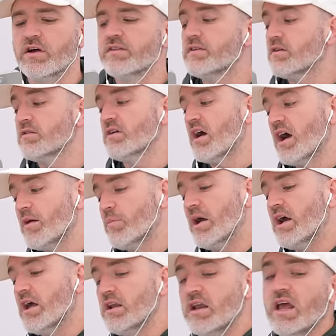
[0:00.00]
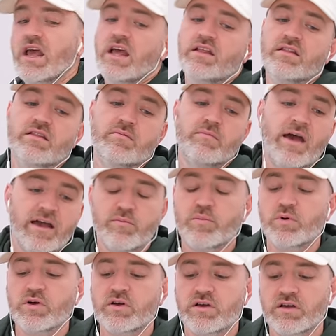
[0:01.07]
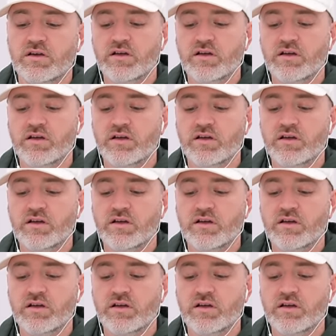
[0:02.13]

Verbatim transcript: on there. The iPad and the MacBook